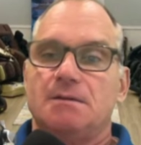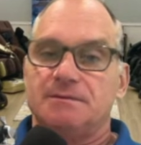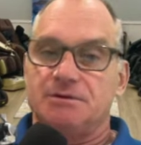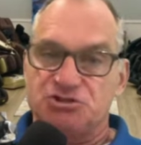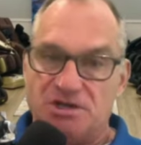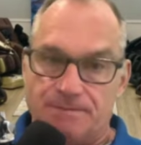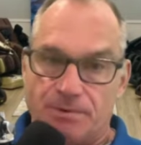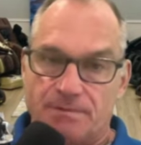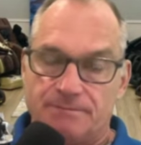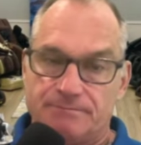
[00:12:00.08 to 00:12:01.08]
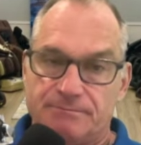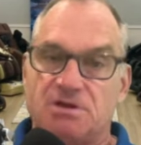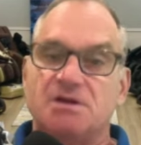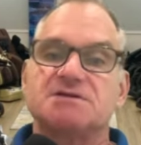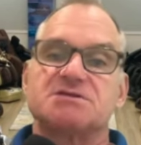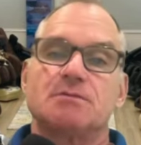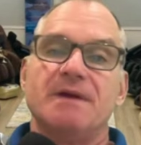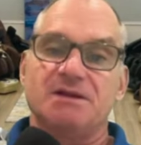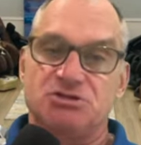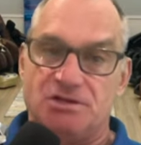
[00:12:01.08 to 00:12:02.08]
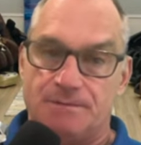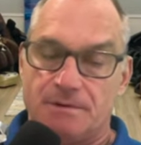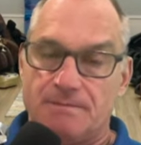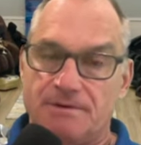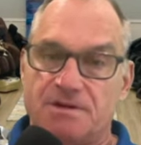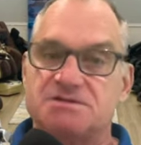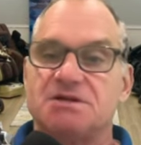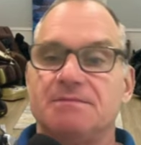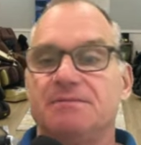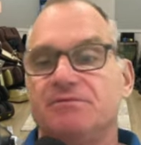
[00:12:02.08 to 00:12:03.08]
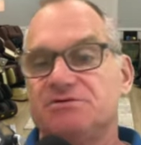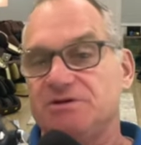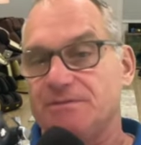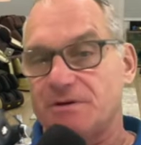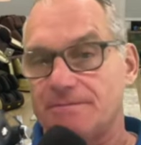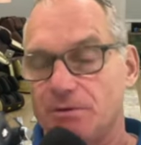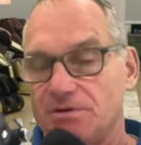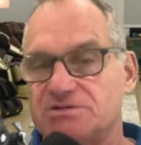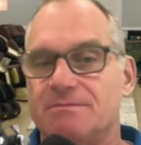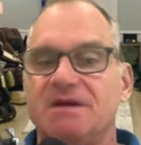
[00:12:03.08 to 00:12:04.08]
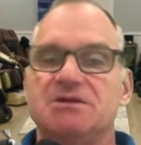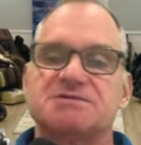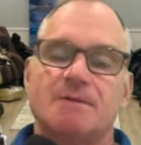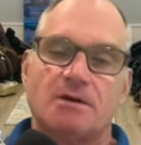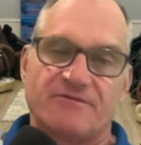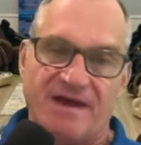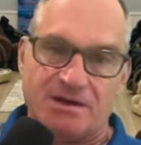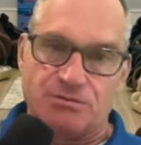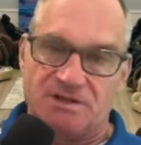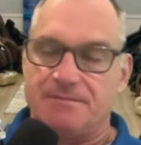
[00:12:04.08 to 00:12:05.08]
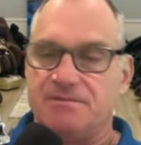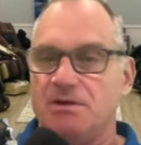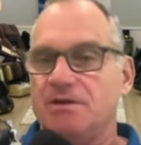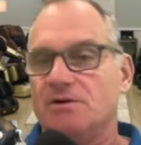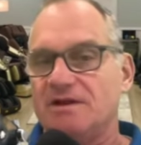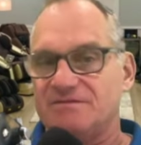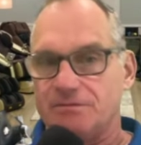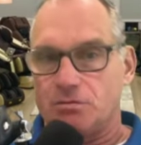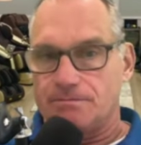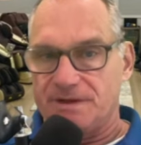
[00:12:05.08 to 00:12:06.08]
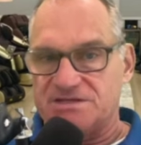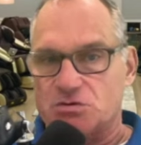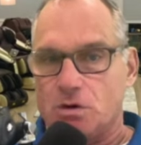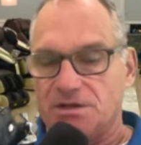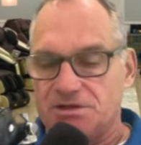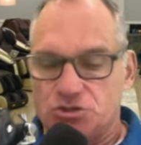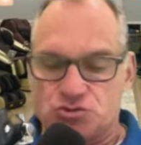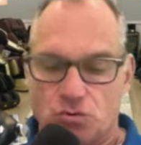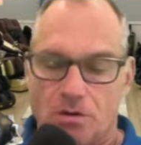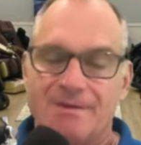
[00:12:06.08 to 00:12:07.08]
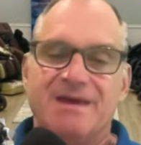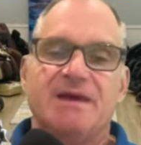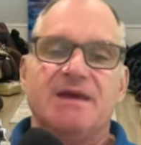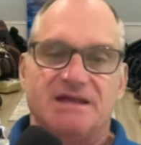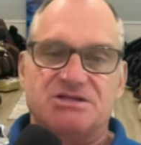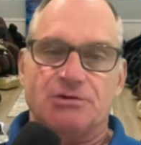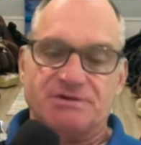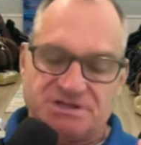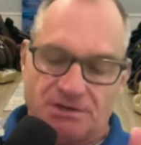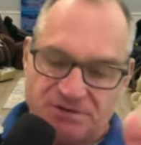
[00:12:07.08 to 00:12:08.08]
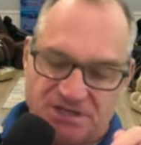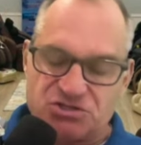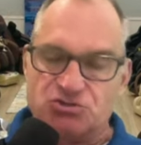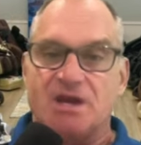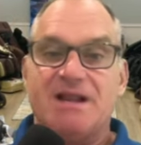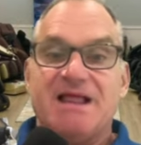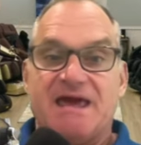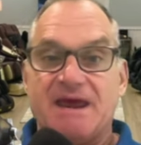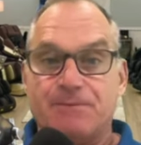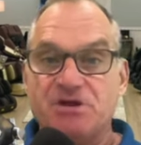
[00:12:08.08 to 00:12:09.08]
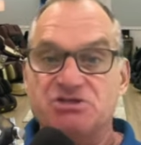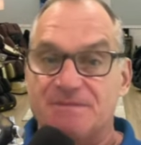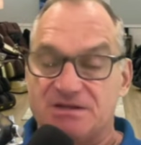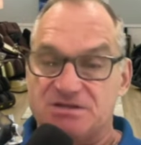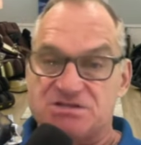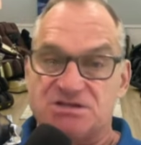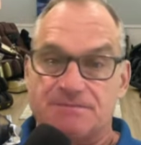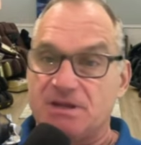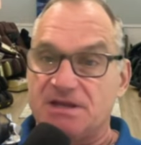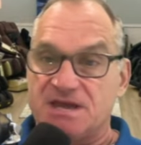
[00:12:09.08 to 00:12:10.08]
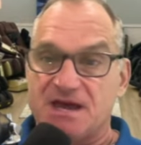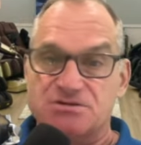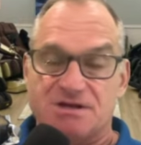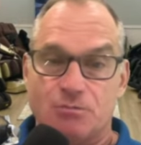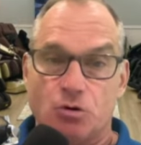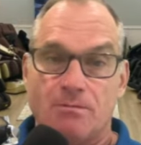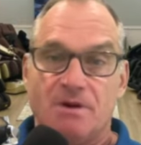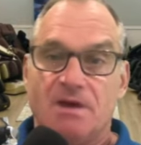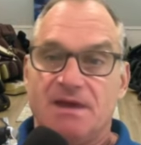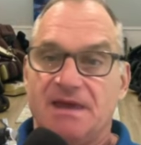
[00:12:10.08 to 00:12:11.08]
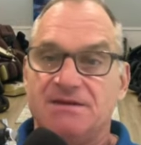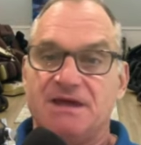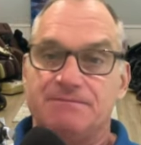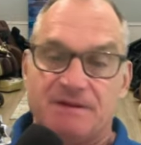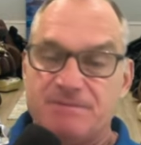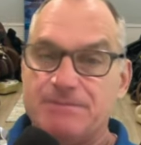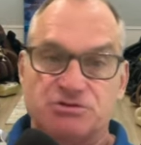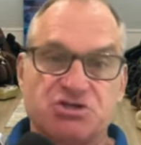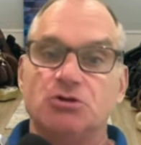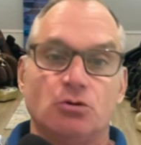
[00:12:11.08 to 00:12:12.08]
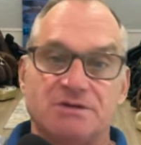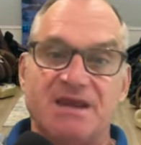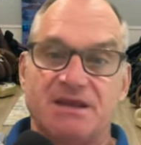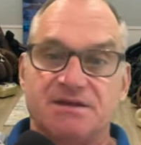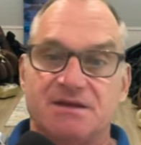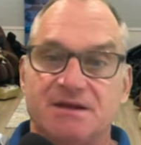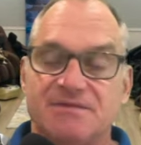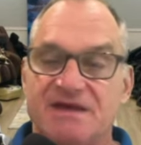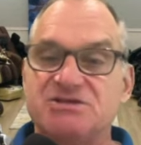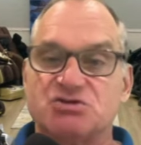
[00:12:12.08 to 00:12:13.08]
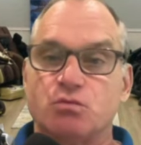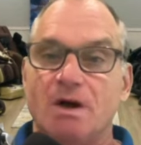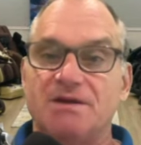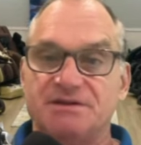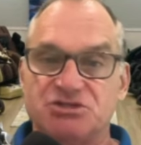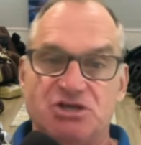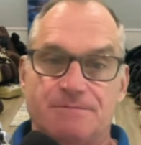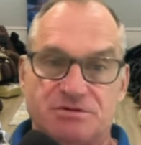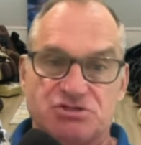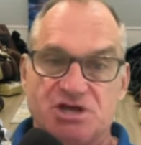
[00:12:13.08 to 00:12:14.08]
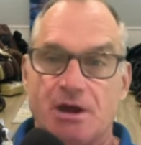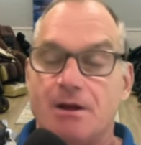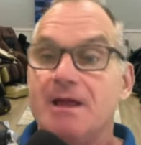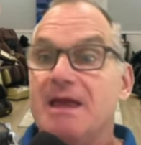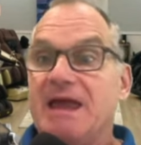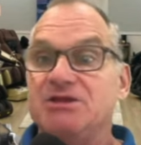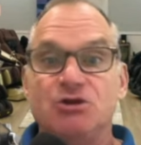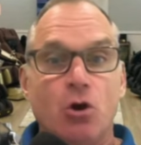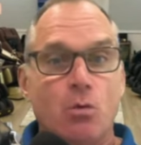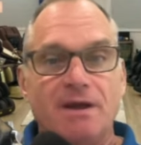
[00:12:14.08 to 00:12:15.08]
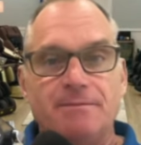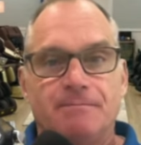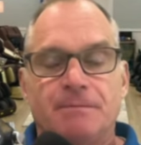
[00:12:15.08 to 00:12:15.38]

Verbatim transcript: They're cheaper because they're made cheaper because they made with cheaper components. They're made in a smaller factory. They, they don't have the best quality control, et cetera, et cetera. The list goes on. And I preach about this till the bloody cows come home, and I and people still don't get it. They just want the cheapest chair. And you know what?